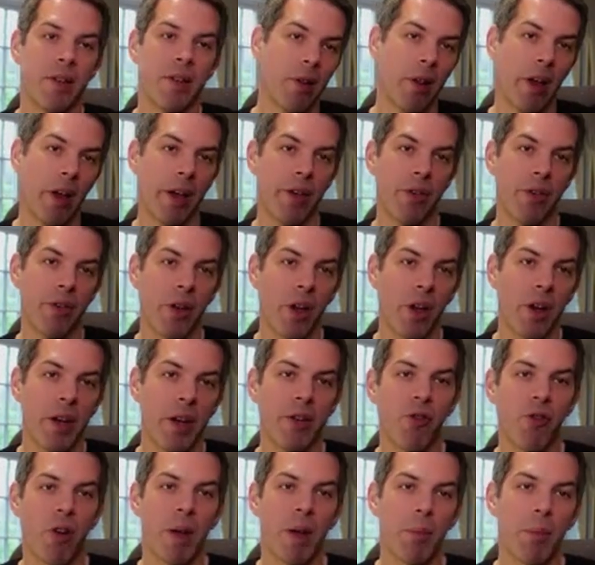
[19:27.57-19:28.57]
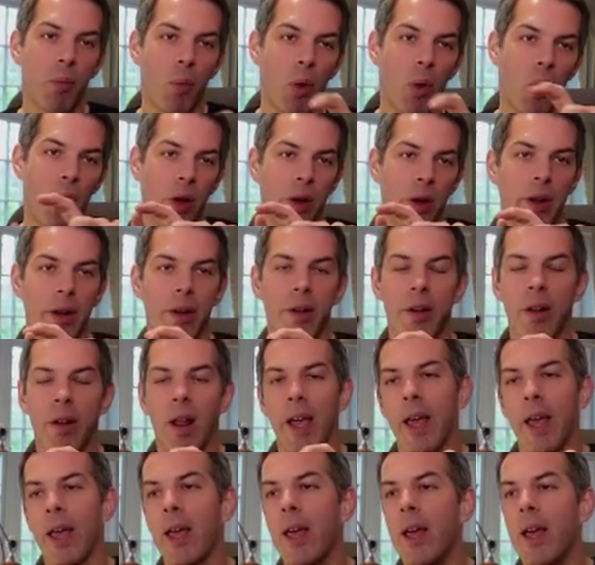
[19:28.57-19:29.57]
So like a skyscraper one, and
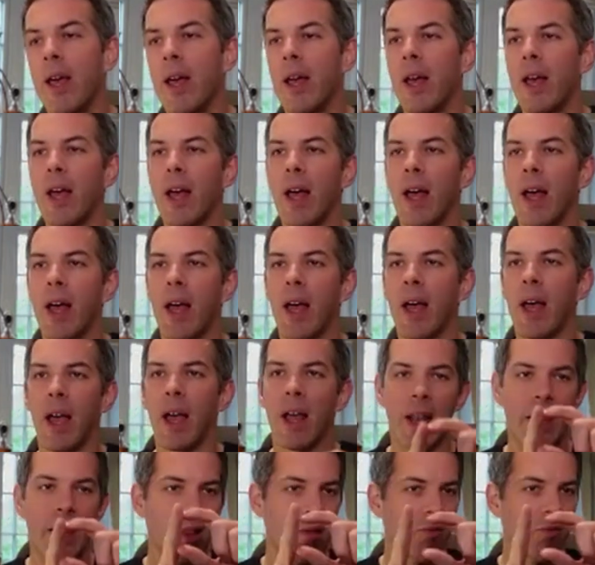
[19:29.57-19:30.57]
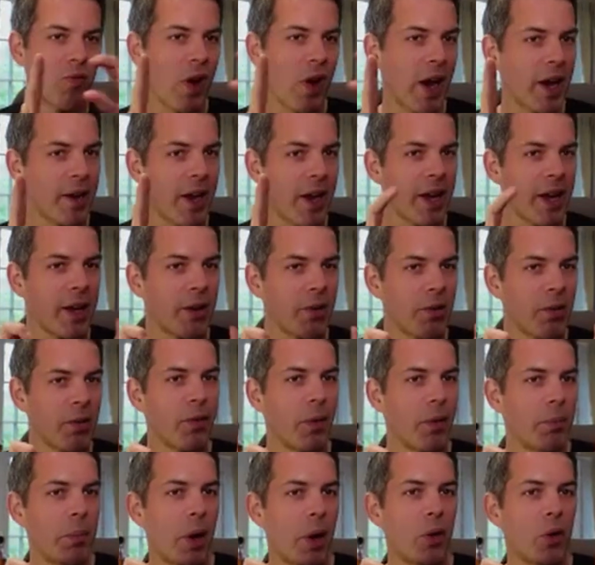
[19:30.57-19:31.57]
like a little rectangle for
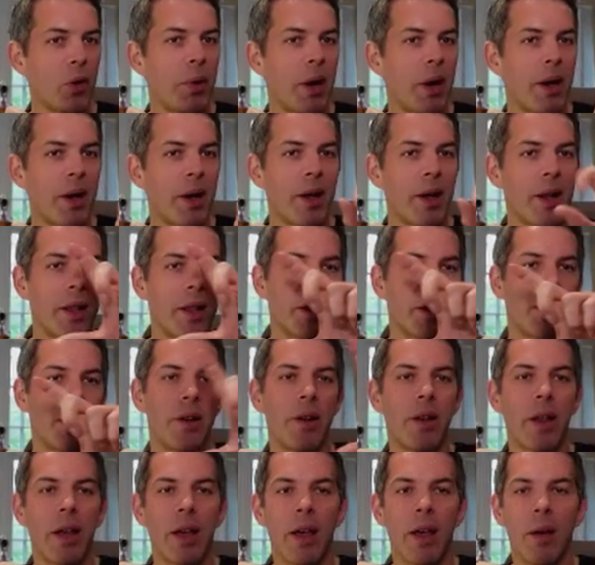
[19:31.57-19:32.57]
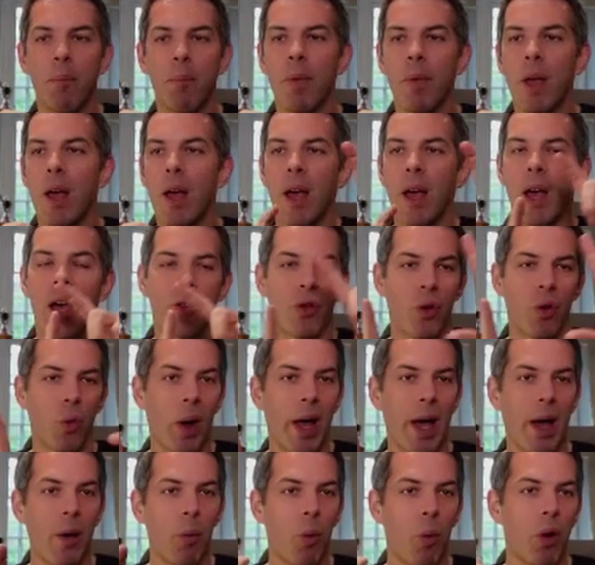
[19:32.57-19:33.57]
mobile, and a
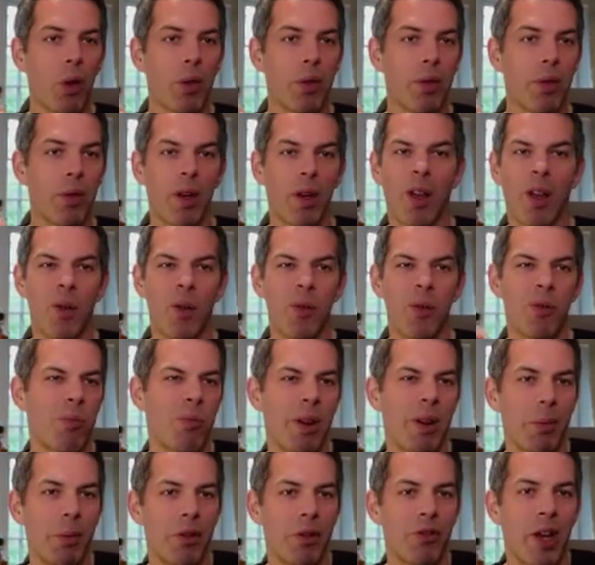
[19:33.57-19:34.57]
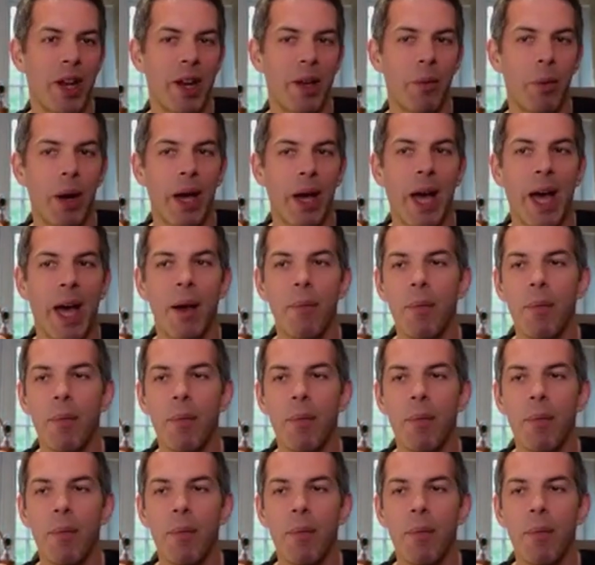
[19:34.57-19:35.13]
square one that goes pretty much anywhere.